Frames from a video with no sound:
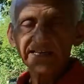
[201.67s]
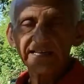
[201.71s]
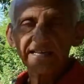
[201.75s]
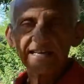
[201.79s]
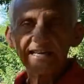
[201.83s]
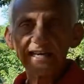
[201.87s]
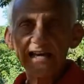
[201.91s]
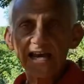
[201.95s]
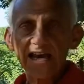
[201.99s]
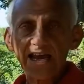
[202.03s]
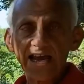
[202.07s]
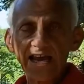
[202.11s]

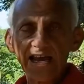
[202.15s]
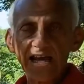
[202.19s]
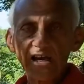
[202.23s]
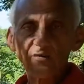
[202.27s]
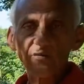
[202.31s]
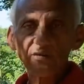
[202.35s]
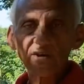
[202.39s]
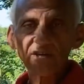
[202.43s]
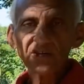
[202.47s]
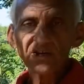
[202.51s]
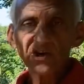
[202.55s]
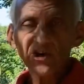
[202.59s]
and
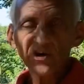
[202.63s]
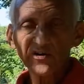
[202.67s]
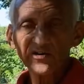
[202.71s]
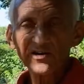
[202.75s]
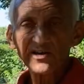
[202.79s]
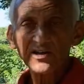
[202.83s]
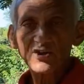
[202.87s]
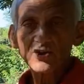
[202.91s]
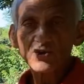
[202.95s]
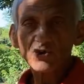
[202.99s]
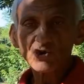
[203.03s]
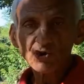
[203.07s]
return
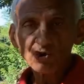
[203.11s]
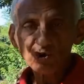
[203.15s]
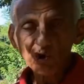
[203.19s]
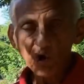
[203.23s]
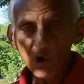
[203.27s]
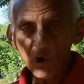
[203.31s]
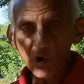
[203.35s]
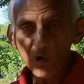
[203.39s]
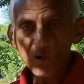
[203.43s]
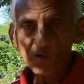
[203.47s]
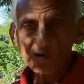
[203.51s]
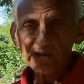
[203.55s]
it
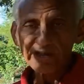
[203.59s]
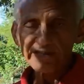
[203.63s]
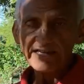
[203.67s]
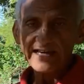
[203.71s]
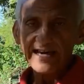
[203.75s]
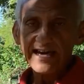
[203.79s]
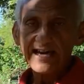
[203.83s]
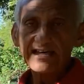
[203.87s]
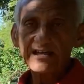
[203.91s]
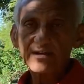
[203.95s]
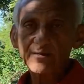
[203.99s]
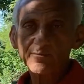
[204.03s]
totally
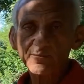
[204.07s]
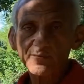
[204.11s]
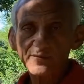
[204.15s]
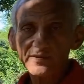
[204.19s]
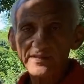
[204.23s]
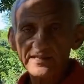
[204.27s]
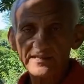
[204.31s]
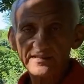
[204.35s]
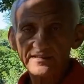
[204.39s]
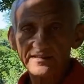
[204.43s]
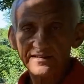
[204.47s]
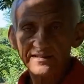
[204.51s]
and
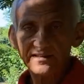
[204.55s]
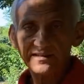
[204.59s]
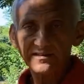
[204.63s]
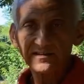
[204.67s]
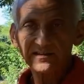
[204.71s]
completely,